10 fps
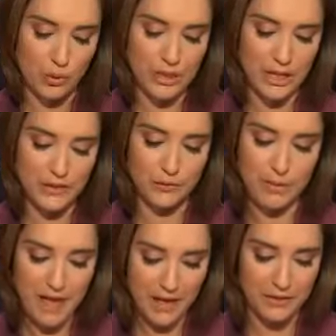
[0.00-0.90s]
Joining us
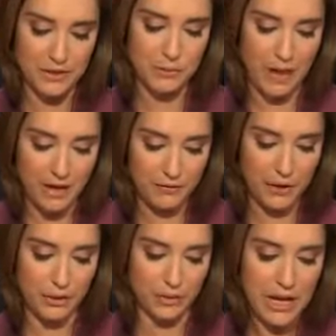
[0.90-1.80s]
from Athens by
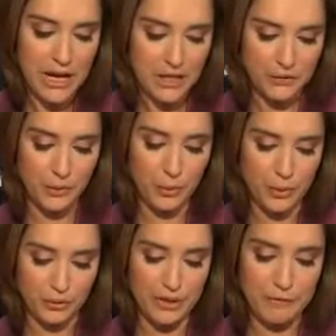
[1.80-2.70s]
phone is
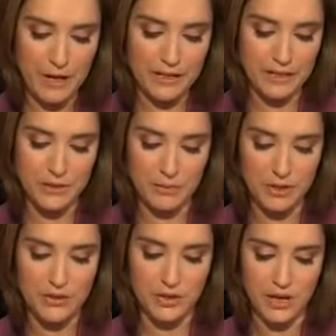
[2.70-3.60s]
former Greek finance
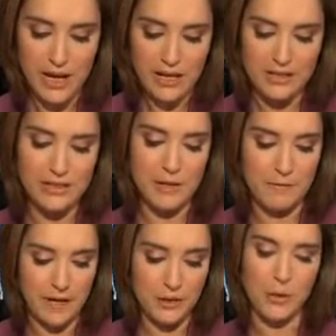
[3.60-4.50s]
minister uh,
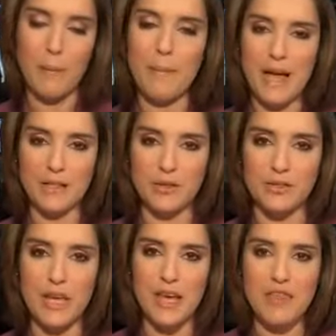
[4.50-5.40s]
Stefano
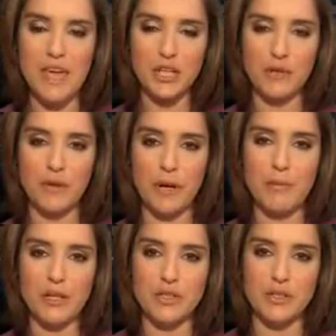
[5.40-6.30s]
Manos. Uh, thank you
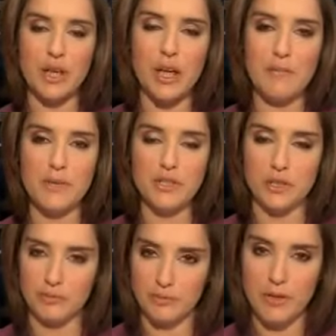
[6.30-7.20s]
very much, uh,
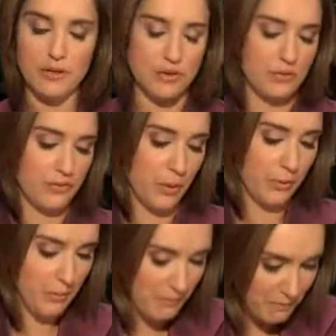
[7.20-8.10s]
Mr.
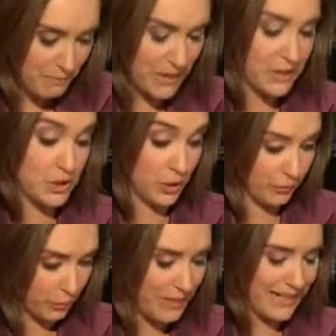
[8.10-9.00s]
For
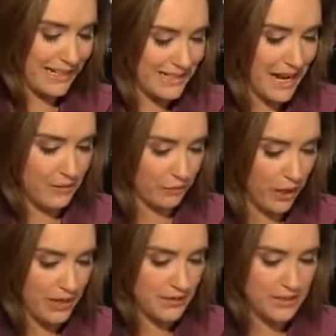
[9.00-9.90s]
minister, for making time
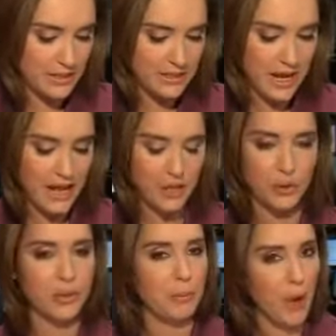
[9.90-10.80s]
for us today.
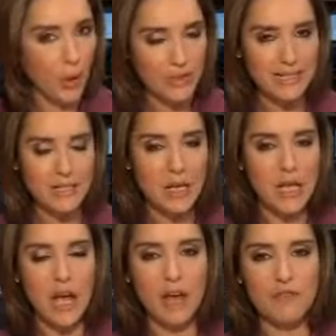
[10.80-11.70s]
You're an opponent
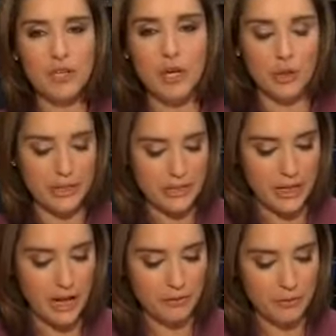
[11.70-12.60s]
of the
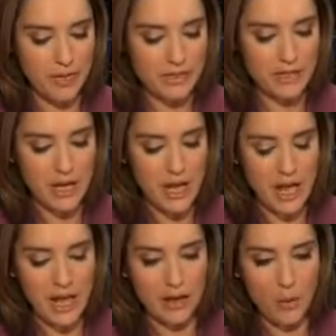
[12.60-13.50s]
current government.
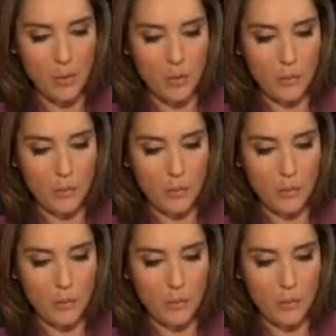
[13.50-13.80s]
Uh,